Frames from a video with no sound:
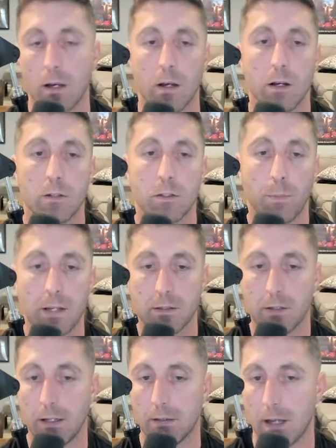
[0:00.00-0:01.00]
So
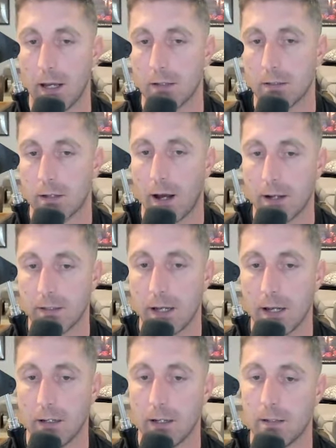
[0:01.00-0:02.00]
basically, he takes, I
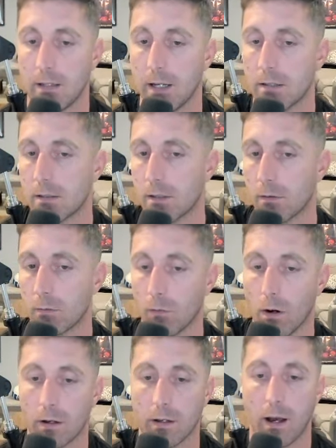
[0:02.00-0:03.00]
take, he takes the
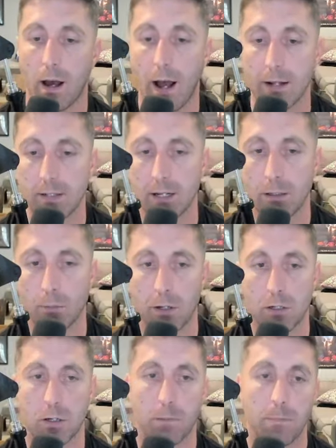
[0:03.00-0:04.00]
rook, I take the
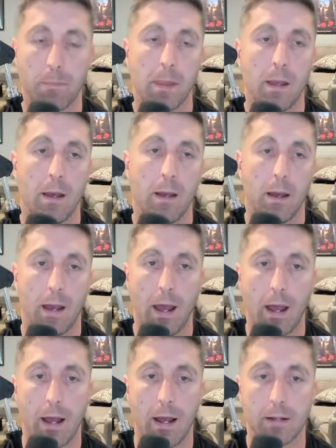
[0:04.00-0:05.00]
bishop.
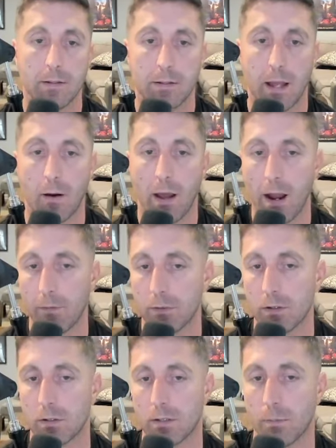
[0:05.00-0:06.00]
And now
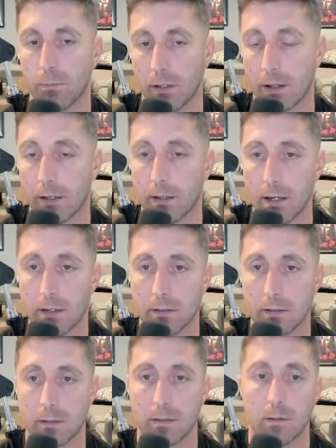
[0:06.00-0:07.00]
after something like
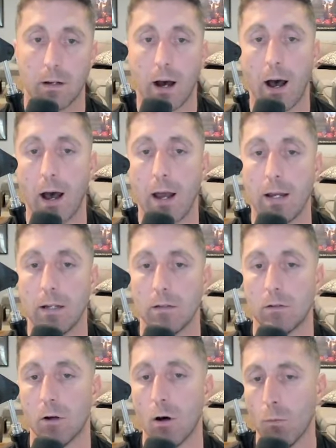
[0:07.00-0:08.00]
this, I
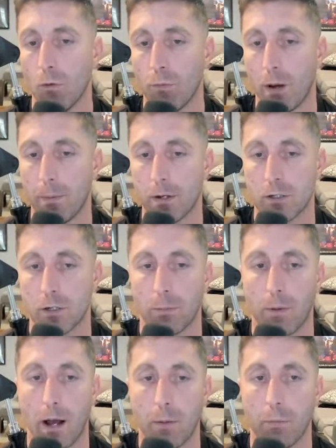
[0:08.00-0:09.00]
don't move my
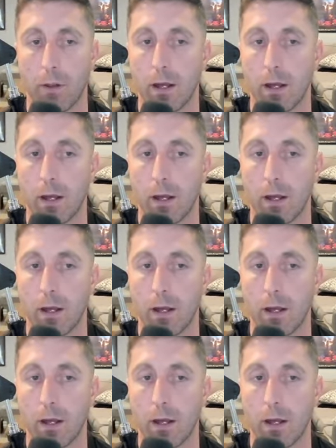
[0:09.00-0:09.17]
bishop. I play